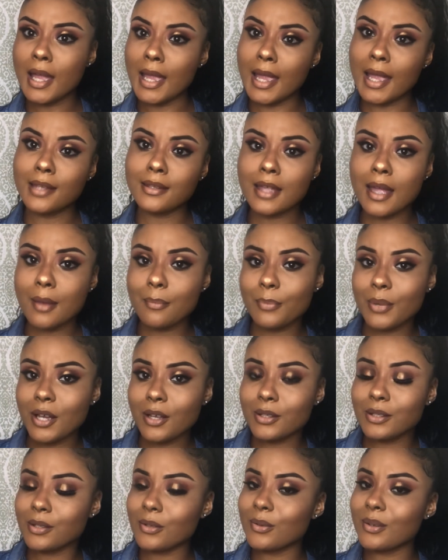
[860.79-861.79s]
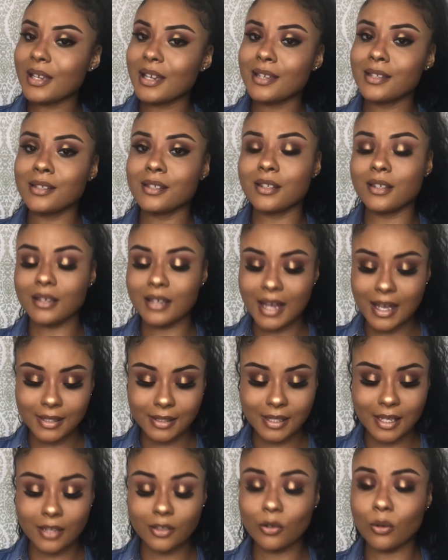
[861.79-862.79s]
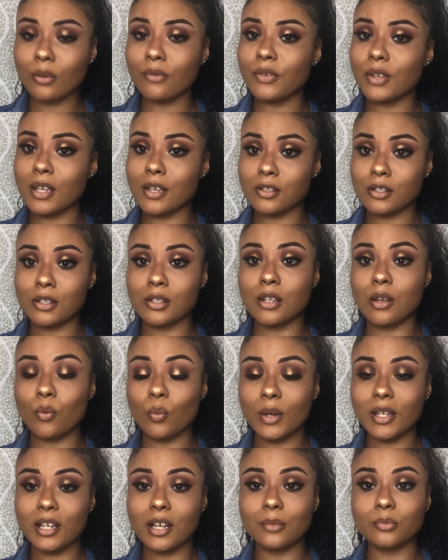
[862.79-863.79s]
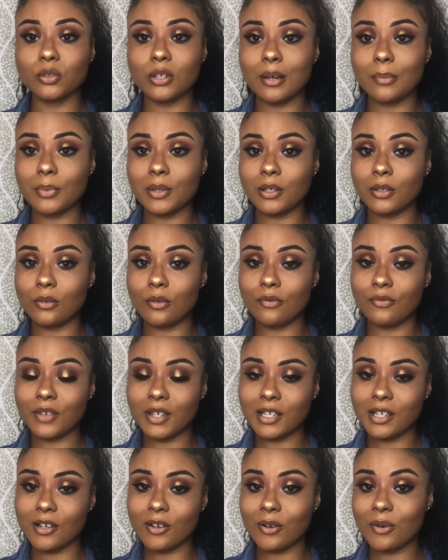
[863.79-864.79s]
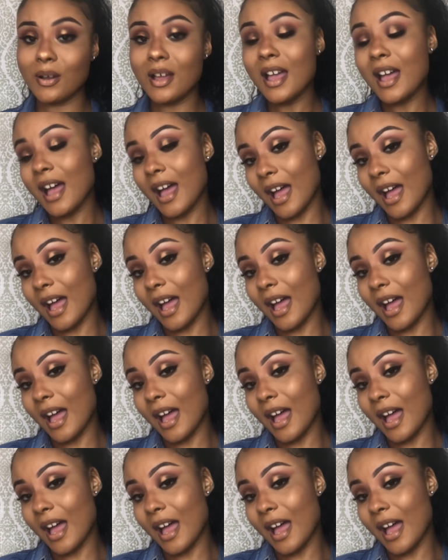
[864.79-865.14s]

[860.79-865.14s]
and that bell so you guys guys get notifications on when i'm dropping a new video